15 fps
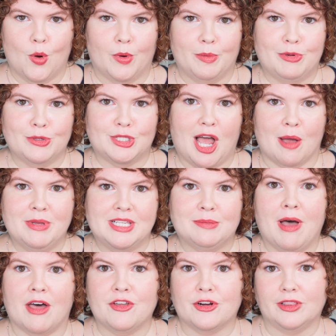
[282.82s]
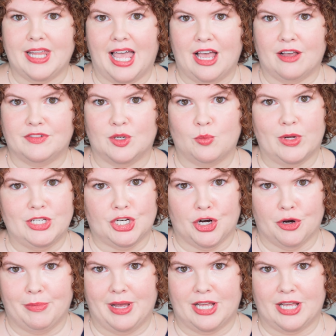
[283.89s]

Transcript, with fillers: When Bustami's mother left and went to her